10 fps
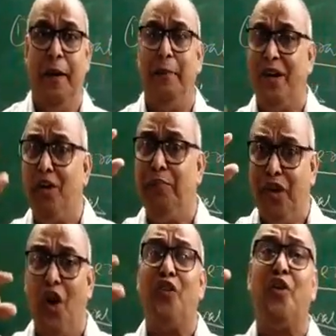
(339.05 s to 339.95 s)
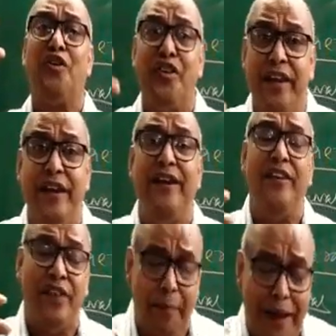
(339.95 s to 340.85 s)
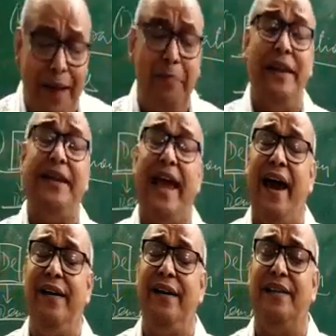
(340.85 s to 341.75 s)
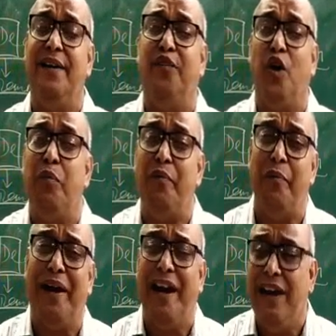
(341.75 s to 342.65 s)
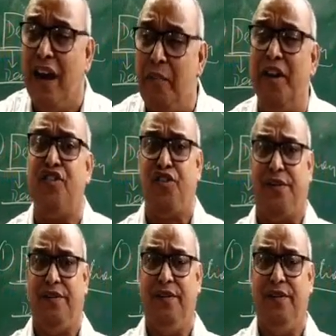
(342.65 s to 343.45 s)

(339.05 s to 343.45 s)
because oxygen is available in air in the form of a mechanical mixture.